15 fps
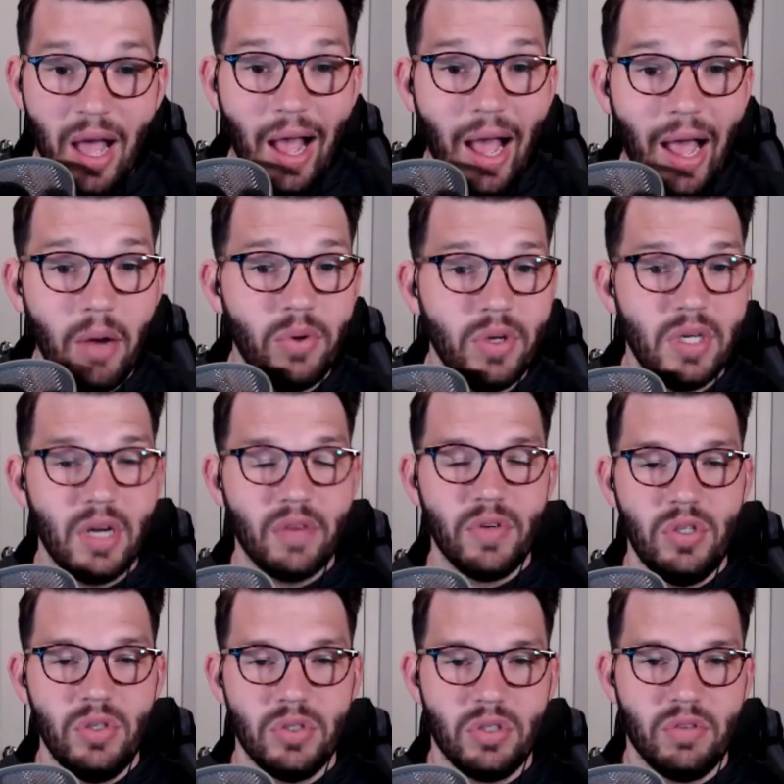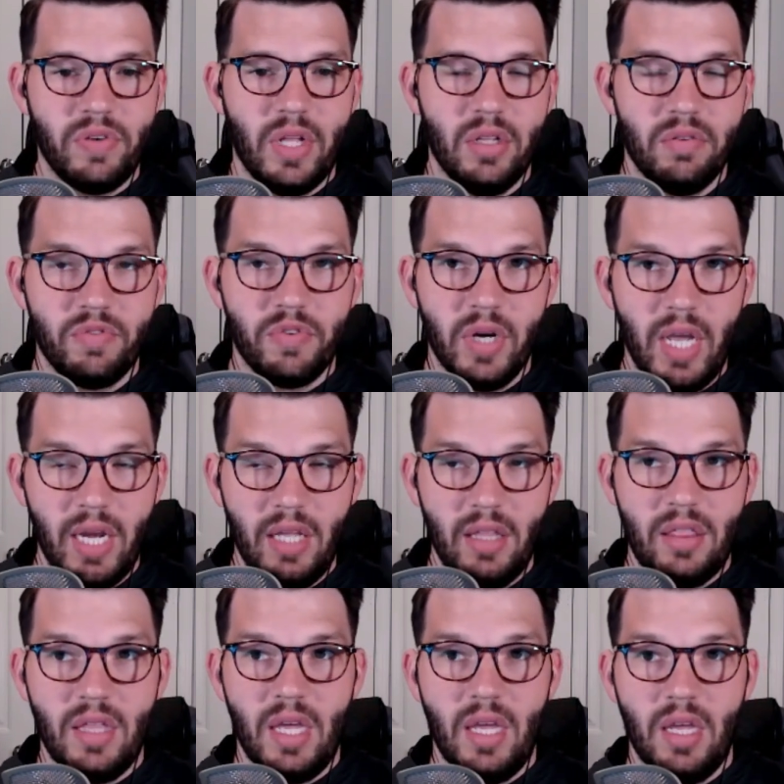I would never use a felon for
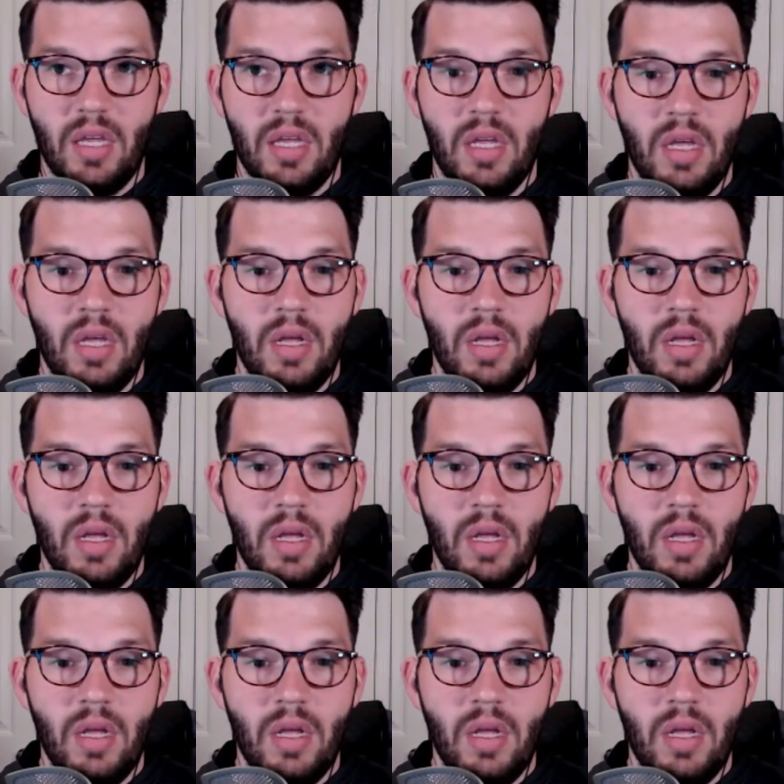anything